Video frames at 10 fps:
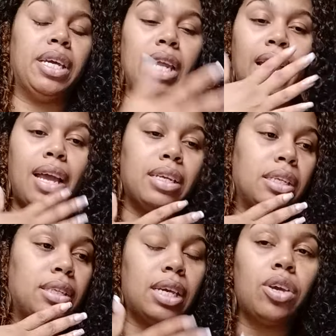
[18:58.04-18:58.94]
like, I need to
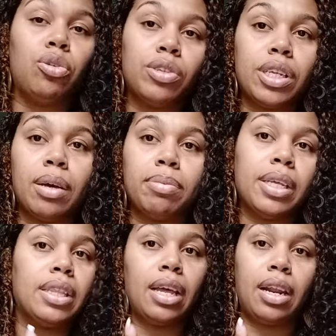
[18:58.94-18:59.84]
tell you
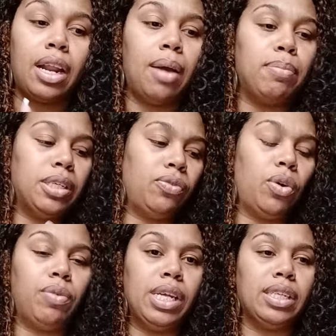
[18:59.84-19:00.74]
something. Da, da, da. But it's for a
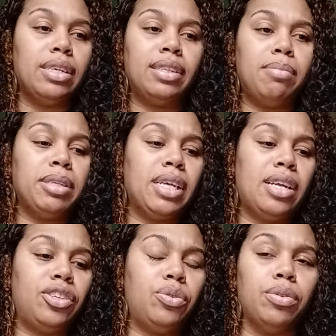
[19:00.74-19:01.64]
reason. There's something
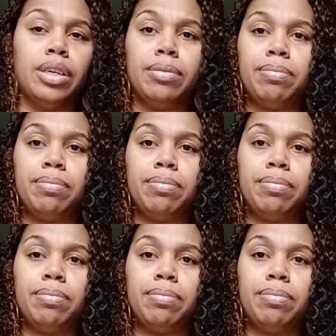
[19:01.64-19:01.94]
attached to it.